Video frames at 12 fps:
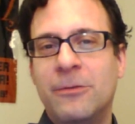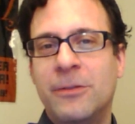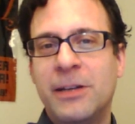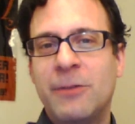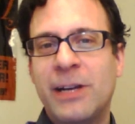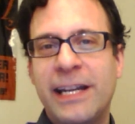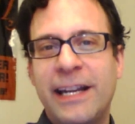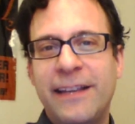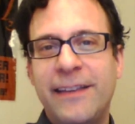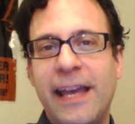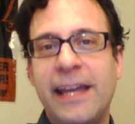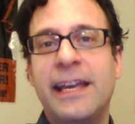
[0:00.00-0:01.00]
what, what can
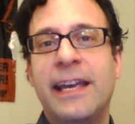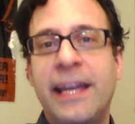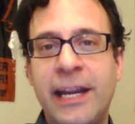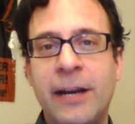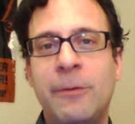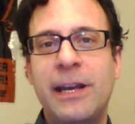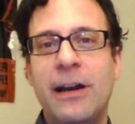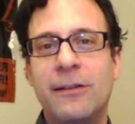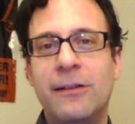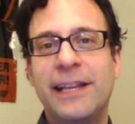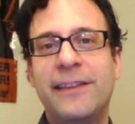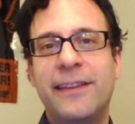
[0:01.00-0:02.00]
I say? here we
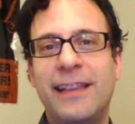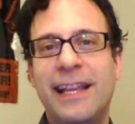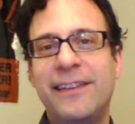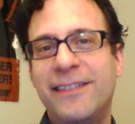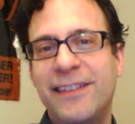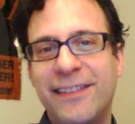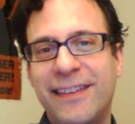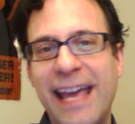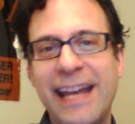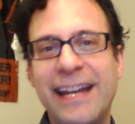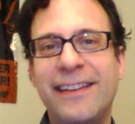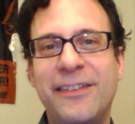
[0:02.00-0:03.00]
go. Let's let's just
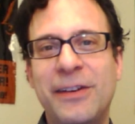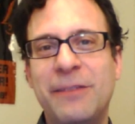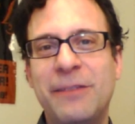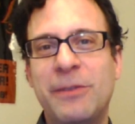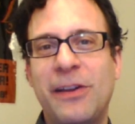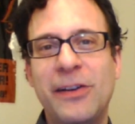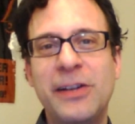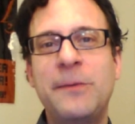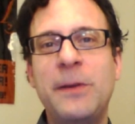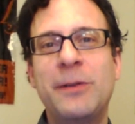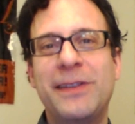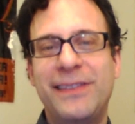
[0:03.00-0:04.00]
get into it with our
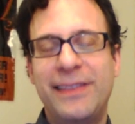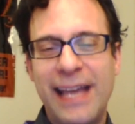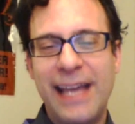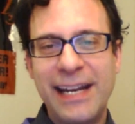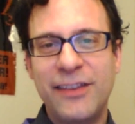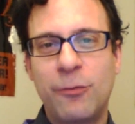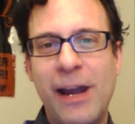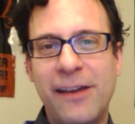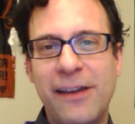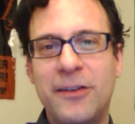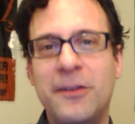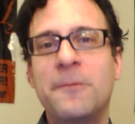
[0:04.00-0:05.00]
interview with Denis
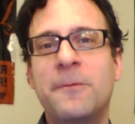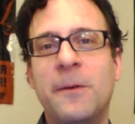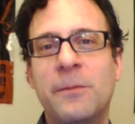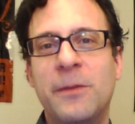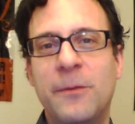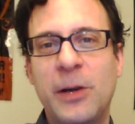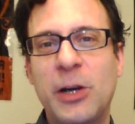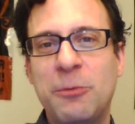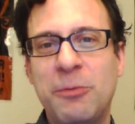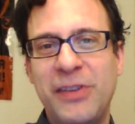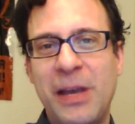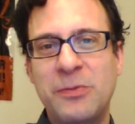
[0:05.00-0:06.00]
Reischl from the
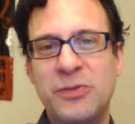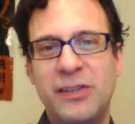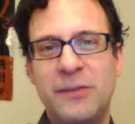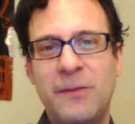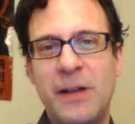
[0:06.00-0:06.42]
Vireio Perception